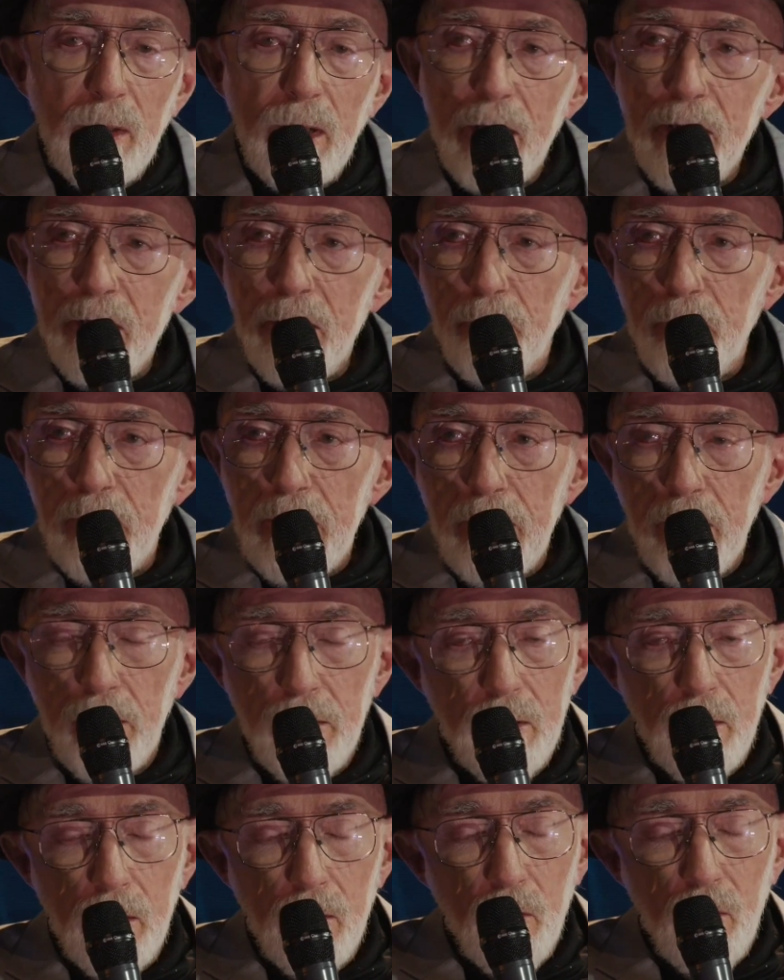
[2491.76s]
relativity,
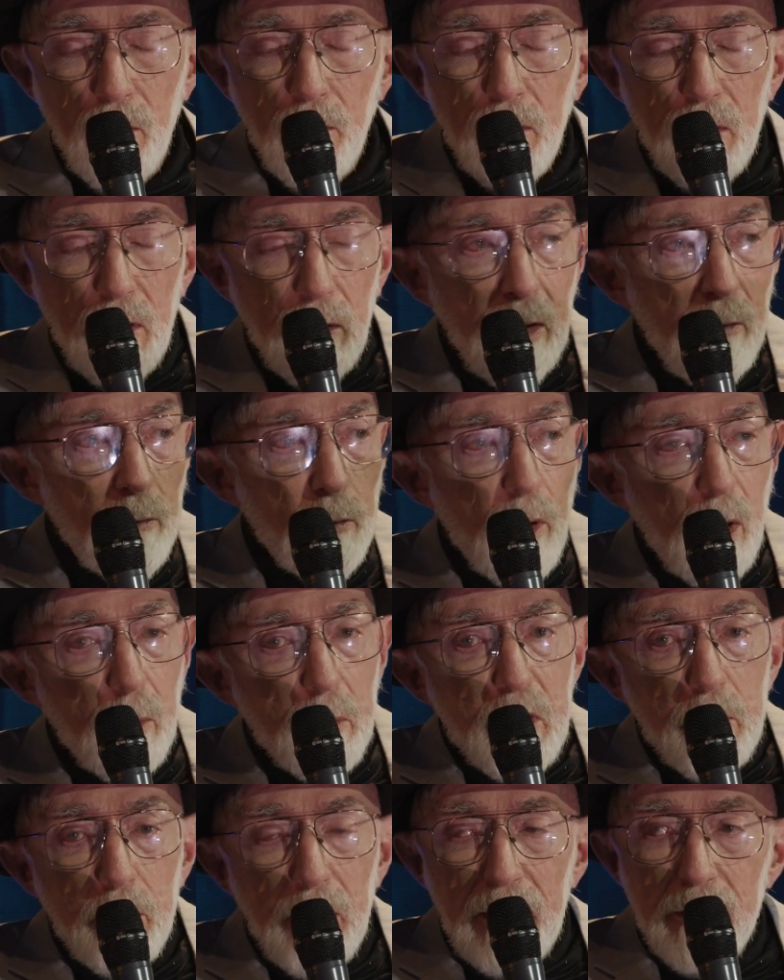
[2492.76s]
theory of
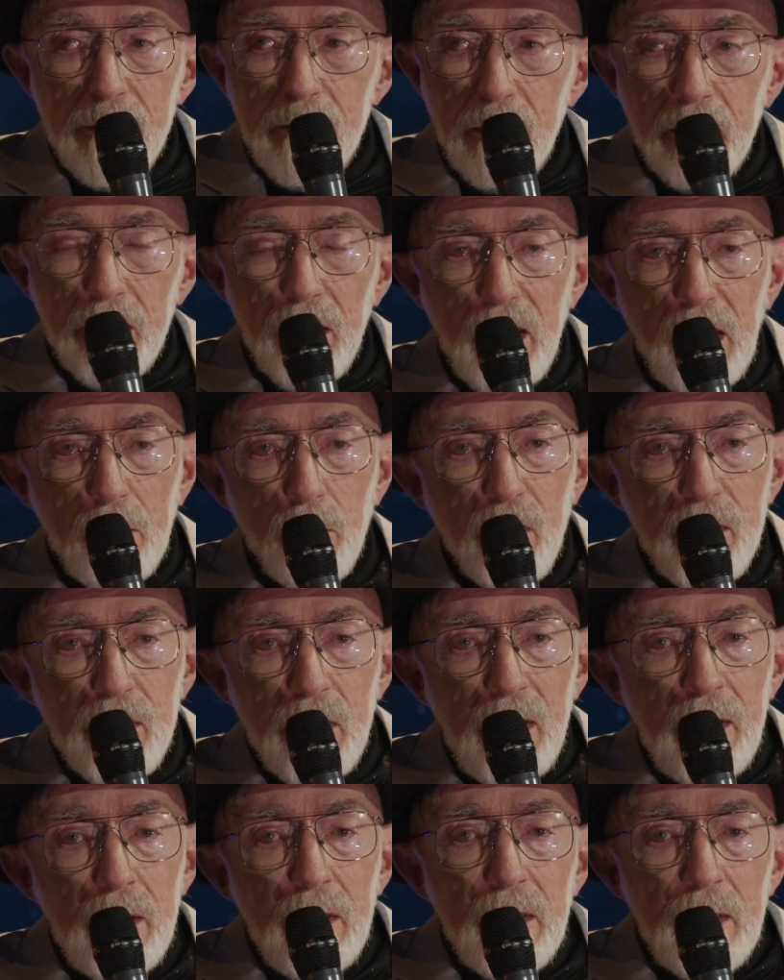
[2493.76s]
warped space and time, was
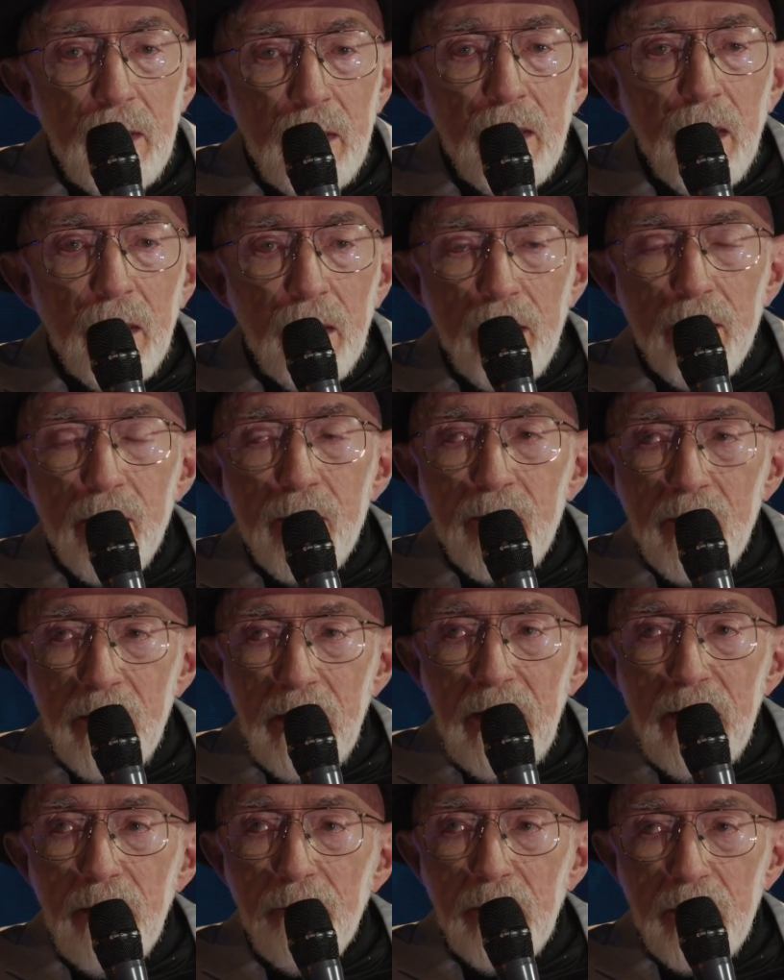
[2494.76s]

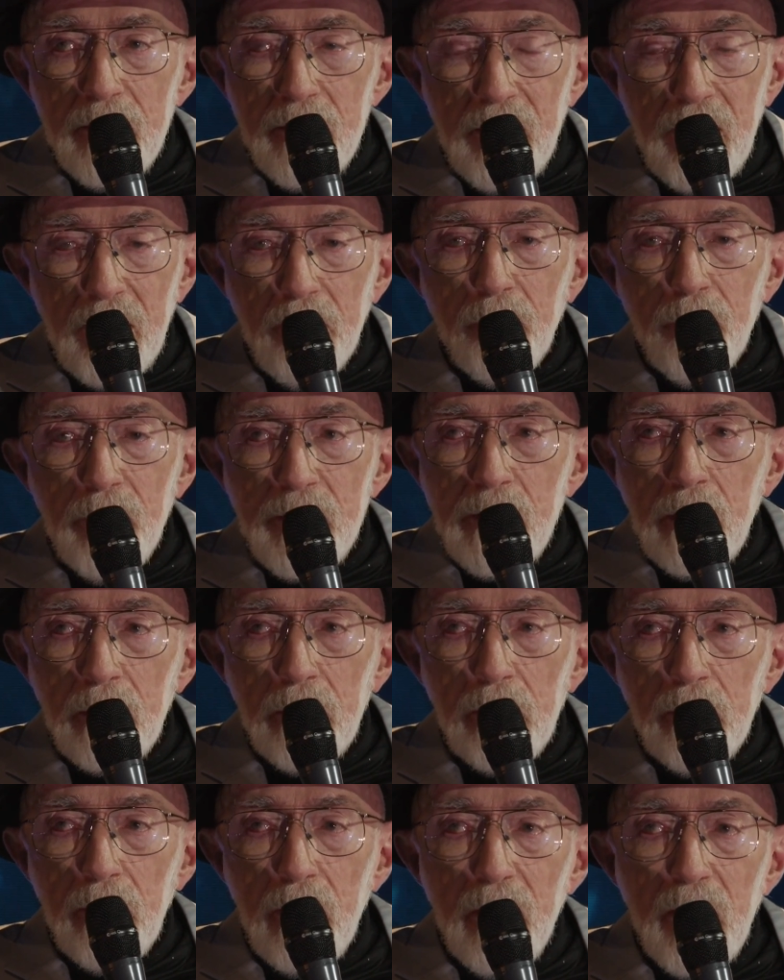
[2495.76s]
conceived as a set of
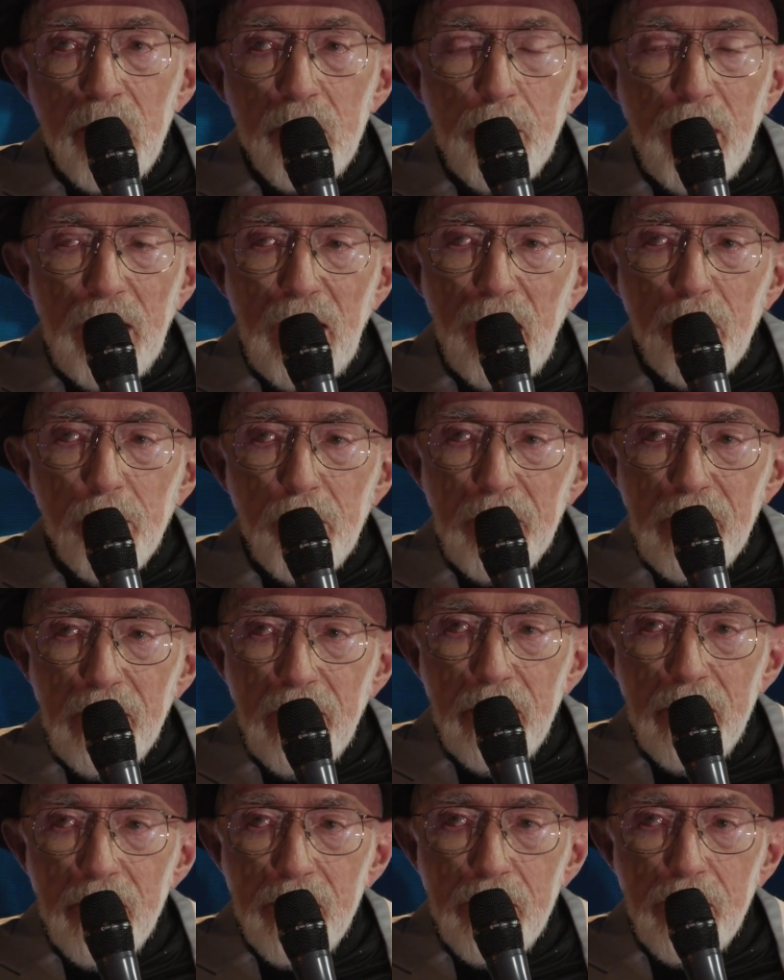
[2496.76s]
physical laws by Albert
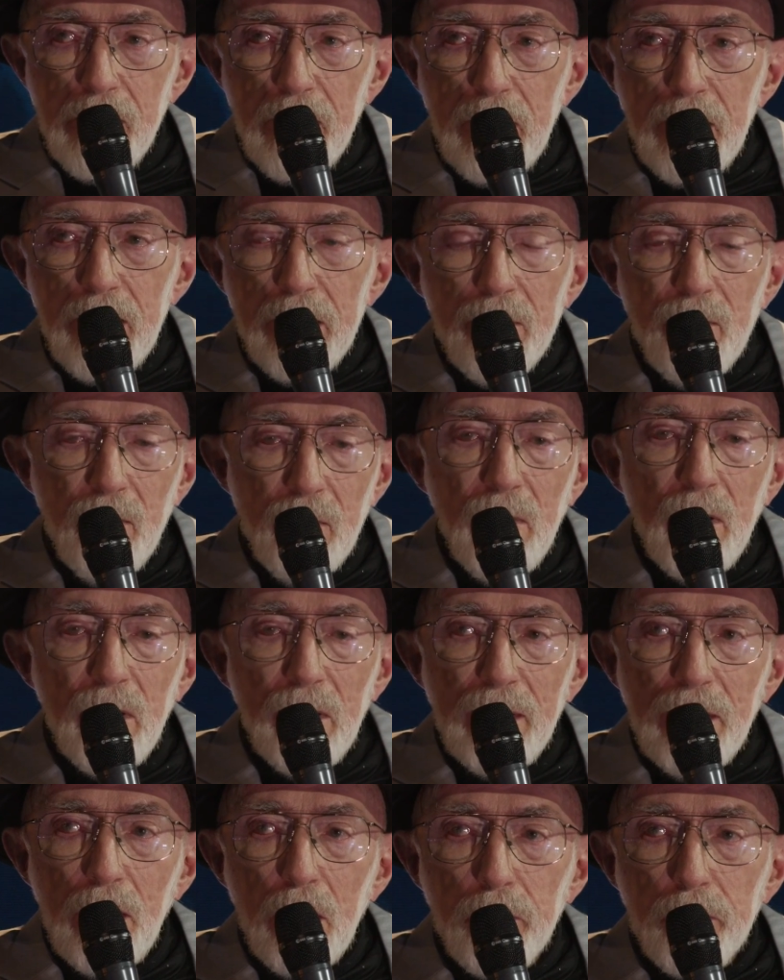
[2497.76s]
Einstein a
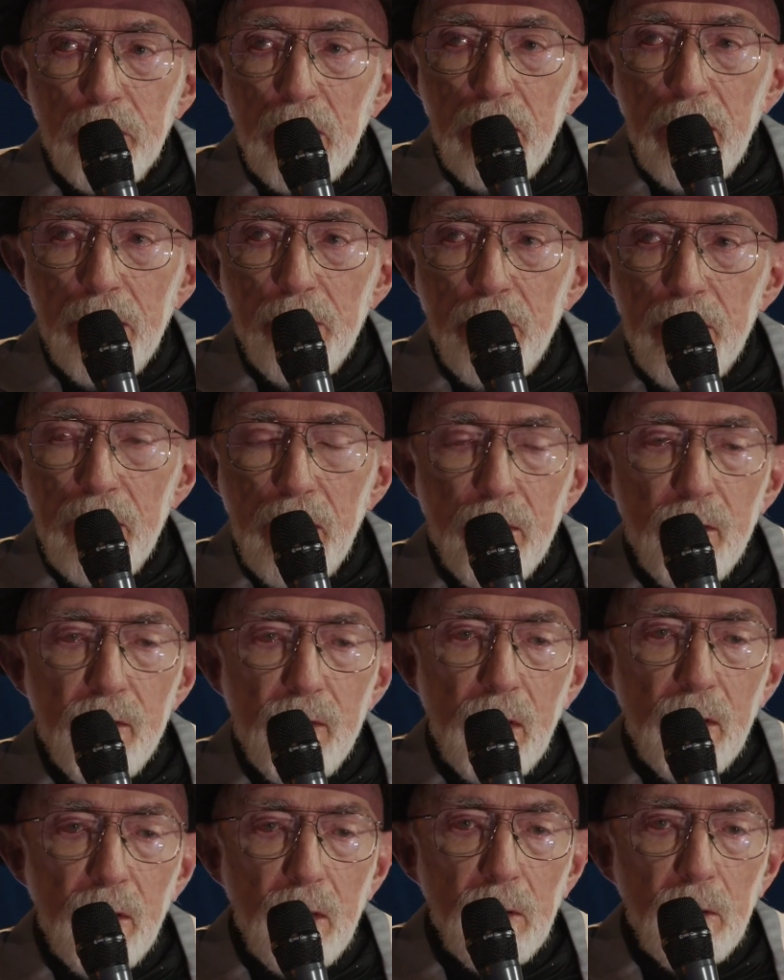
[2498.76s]
little over 100 years
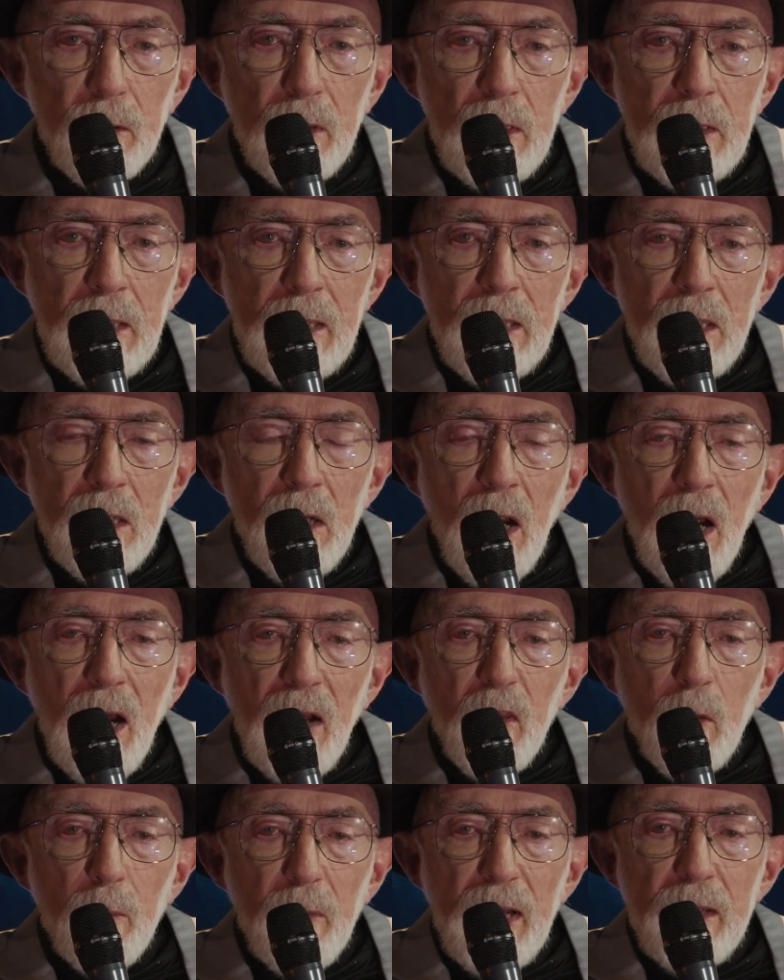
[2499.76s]
ago
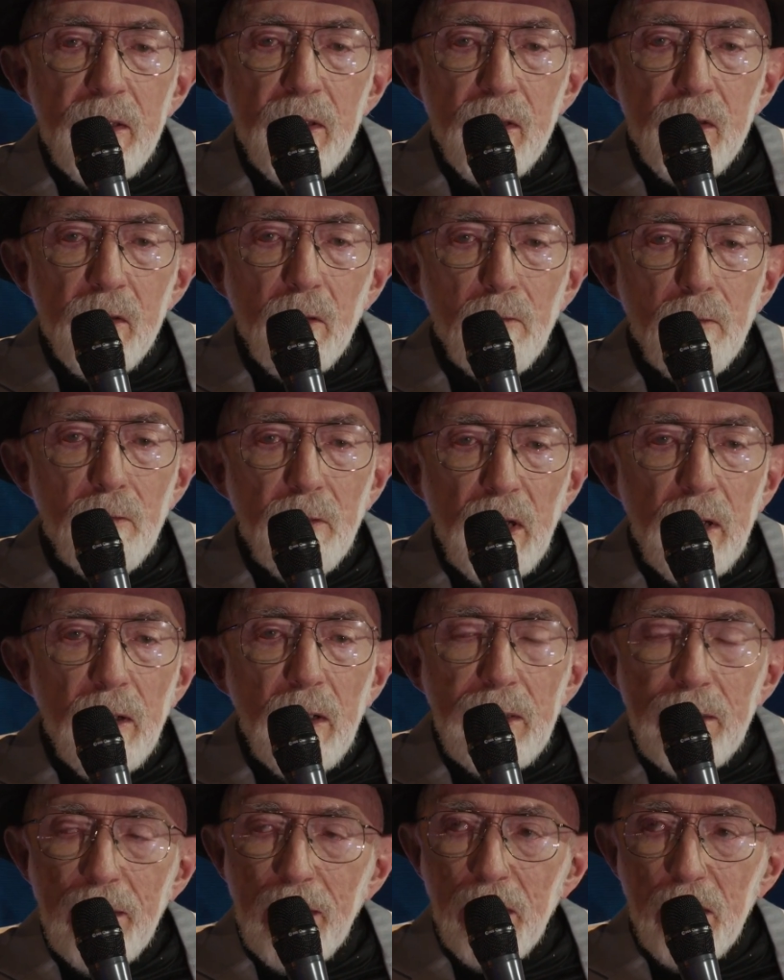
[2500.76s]
on the basis of
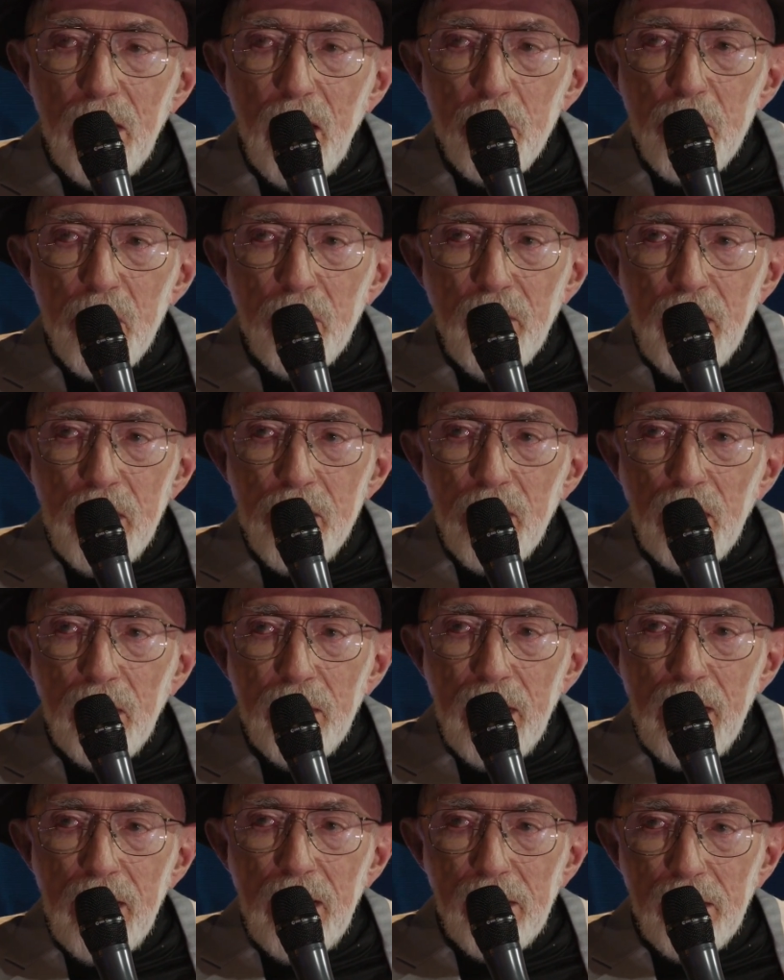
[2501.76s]
very little observational
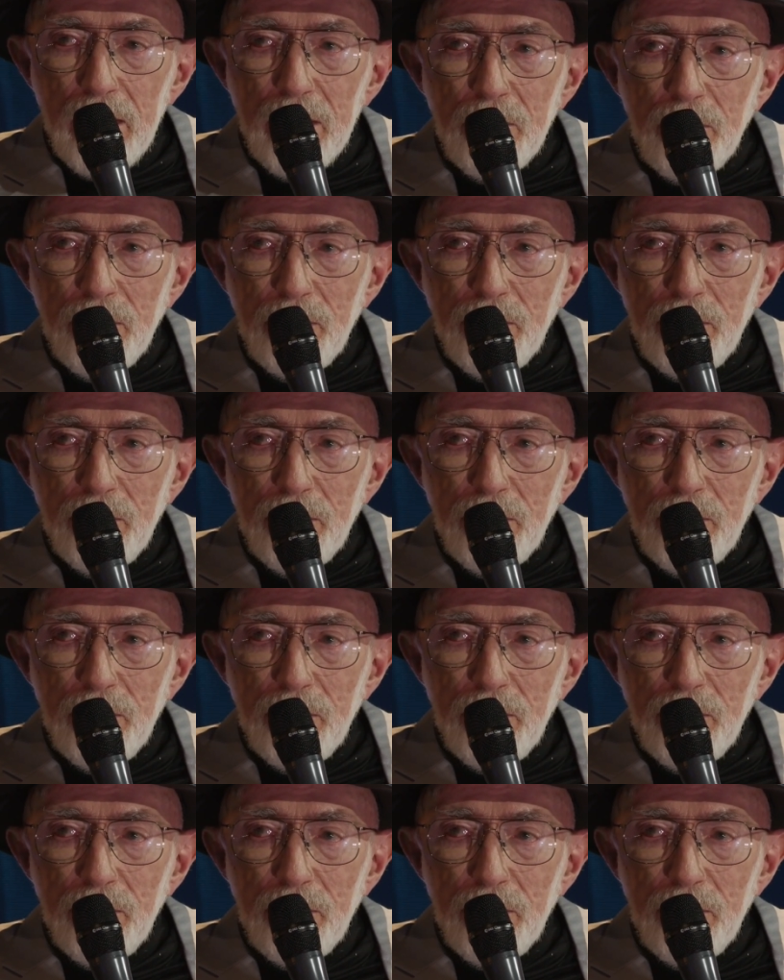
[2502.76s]
data.